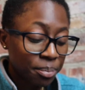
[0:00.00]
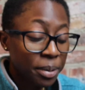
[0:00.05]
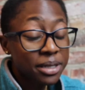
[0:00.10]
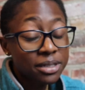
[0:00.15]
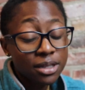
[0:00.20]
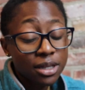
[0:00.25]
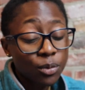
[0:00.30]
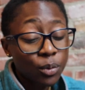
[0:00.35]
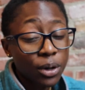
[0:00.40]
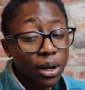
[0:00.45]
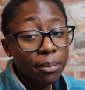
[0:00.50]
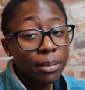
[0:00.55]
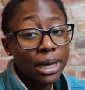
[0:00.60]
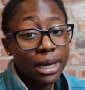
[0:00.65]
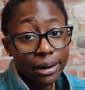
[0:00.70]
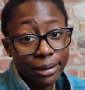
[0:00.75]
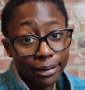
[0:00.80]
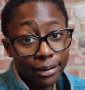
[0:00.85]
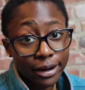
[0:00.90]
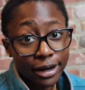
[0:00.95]
basically what I'm
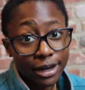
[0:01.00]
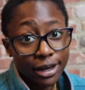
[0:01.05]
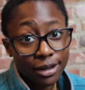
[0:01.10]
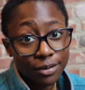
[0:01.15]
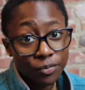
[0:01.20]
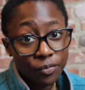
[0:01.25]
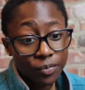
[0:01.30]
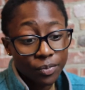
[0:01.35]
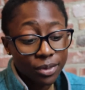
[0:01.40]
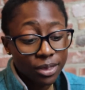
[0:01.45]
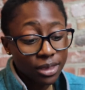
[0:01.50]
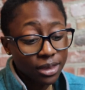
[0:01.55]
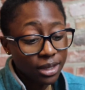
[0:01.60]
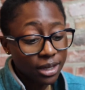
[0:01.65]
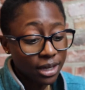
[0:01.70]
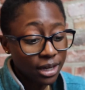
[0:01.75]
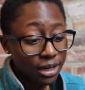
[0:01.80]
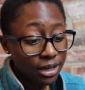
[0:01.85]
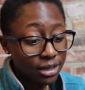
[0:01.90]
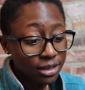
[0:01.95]
hearing
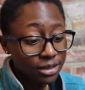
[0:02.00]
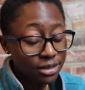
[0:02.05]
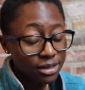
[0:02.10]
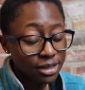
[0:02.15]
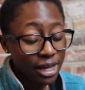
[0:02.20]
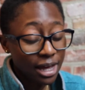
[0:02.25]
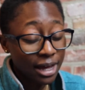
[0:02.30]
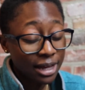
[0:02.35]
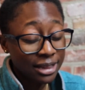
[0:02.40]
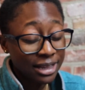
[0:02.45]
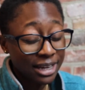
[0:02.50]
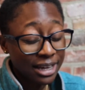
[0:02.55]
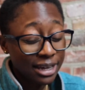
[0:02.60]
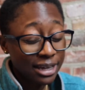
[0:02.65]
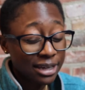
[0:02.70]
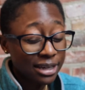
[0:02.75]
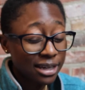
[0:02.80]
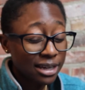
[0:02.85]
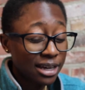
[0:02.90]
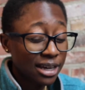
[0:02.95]
is that
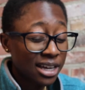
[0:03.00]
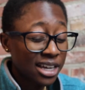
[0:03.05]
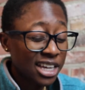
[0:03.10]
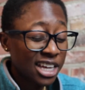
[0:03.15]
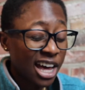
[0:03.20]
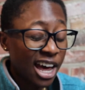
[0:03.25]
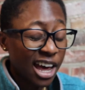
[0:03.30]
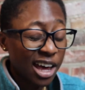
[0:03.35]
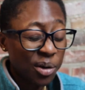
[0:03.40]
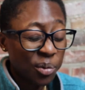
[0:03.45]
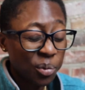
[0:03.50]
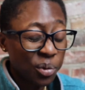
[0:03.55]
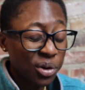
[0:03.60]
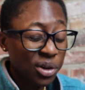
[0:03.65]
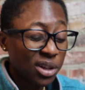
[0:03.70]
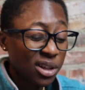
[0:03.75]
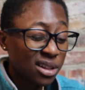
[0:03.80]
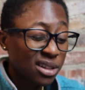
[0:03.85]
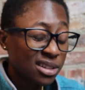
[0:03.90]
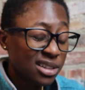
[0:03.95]
like
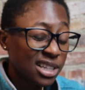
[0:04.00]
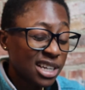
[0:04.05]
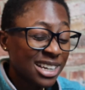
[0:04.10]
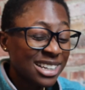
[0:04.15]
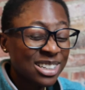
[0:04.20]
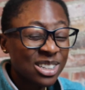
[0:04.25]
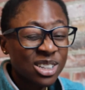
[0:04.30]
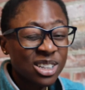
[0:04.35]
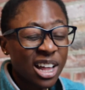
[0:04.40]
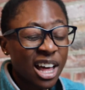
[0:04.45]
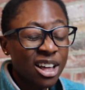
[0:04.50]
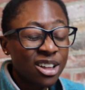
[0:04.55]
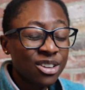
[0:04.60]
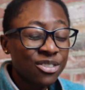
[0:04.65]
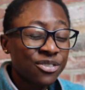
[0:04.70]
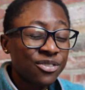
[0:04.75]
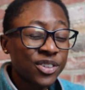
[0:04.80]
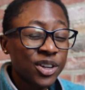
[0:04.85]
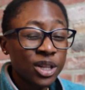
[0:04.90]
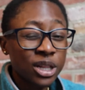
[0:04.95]
I'll
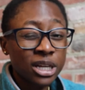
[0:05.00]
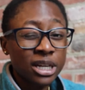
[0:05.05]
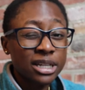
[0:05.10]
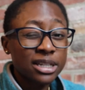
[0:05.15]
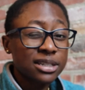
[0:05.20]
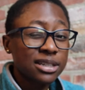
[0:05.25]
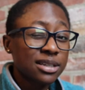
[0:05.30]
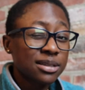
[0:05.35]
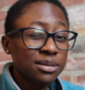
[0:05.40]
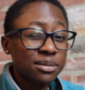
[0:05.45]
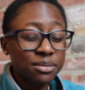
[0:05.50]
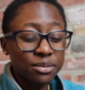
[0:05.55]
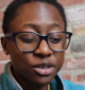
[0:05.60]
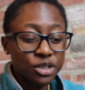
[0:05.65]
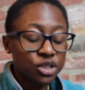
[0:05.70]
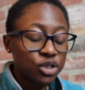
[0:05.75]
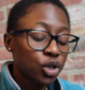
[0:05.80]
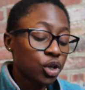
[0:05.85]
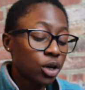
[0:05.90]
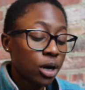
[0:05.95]
feel it
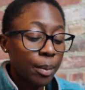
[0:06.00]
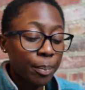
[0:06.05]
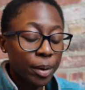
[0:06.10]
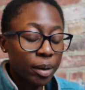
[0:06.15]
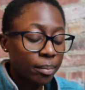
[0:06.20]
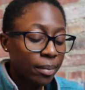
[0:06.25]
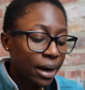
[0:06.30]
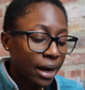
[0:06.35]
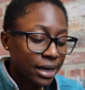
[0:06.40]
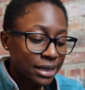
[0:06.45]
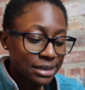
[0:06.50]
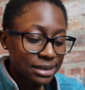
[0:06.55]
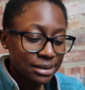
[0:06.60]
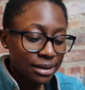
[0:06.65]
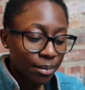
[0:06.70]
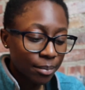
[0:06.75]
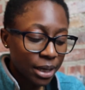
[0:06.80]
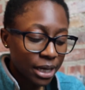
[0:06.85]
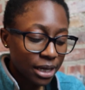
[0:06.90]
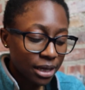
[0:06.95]
stir up in my
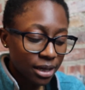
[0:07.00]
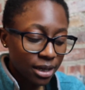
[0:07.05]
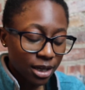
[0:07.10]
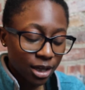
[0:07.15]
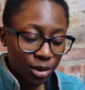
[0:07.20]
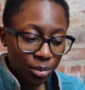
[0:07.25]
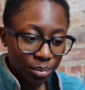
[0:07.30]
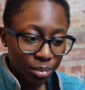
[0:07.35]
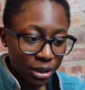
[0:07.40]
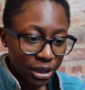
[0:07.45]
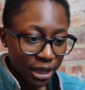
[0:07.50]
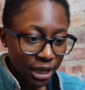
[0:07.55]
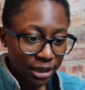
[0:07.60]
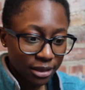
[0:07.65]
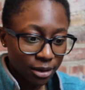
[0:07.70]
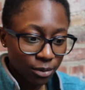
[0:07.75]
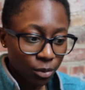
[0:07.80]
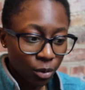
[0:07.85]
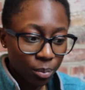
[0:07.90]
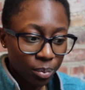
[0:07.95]
stomach, but like
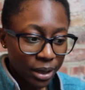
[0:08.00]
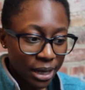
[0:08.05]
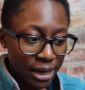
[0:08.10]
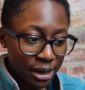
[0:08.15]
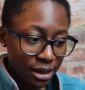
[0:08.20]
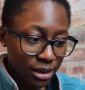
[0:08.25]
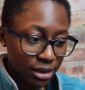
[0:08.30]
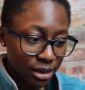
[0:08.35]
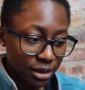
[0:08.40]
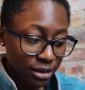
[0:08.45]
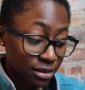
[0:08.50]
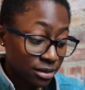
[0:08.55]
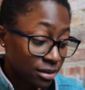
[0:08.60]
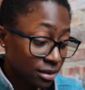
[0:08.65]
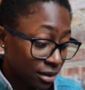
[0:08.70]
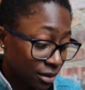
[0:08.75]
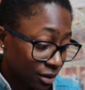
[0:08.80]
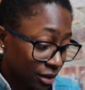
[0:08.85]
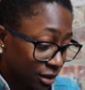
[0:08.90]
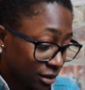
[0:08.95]
there won't be anything
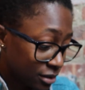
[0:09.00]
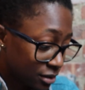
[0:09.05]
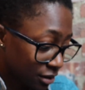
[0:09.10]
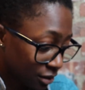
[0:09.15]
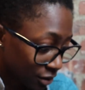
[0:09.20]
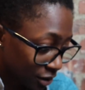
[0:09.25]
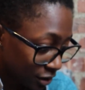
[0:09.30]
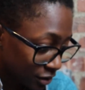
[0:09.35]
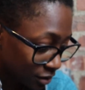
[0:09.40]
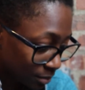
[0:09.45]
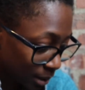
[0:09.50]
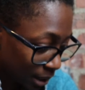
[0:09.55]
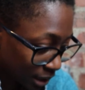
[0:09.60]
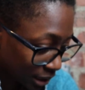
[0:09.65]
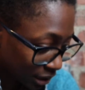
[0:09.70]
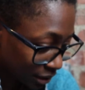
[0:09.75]
serious about